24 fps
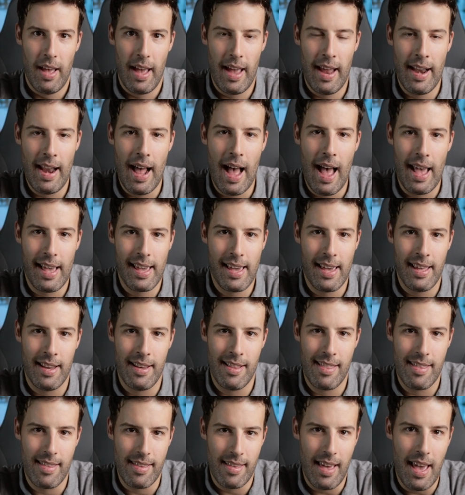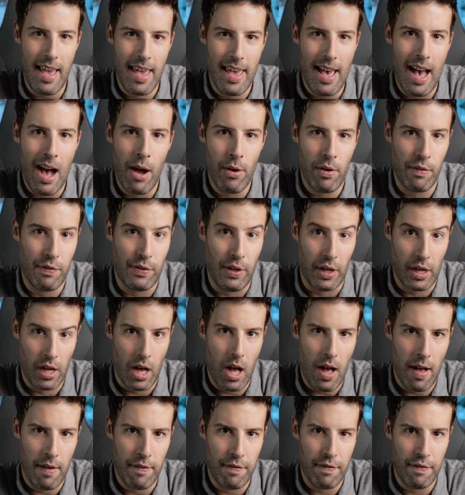And I can say out of the
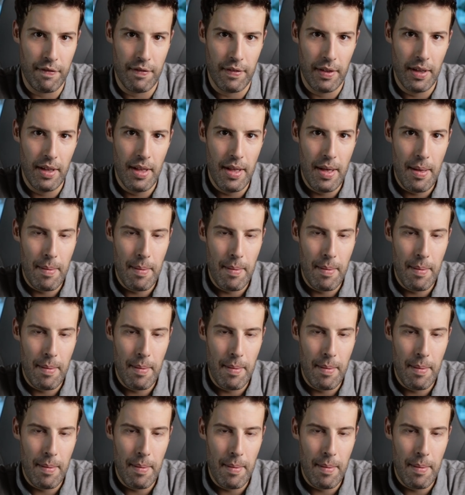cuff